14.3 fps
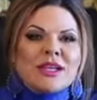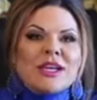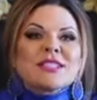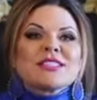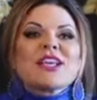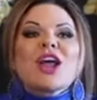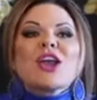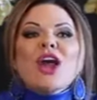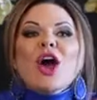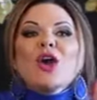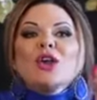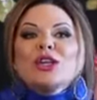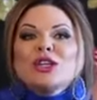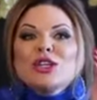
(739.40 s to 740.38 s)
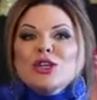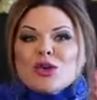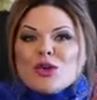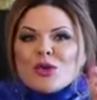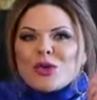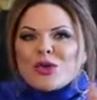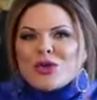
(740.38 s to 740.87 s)
So now
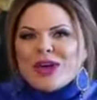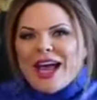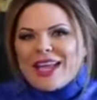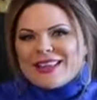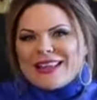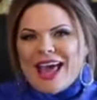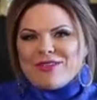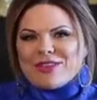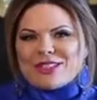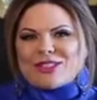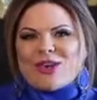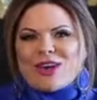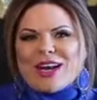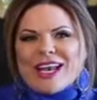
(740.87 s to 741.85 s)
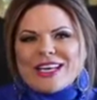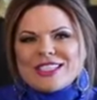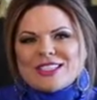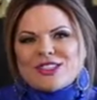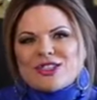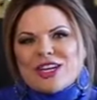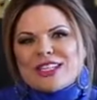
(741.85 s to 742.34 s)
you create the avatar,
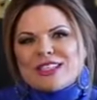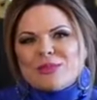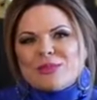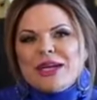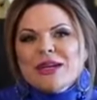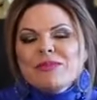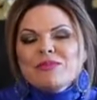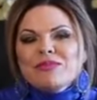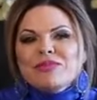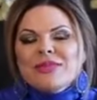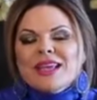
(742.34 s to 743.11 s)
ladies and gentlemen.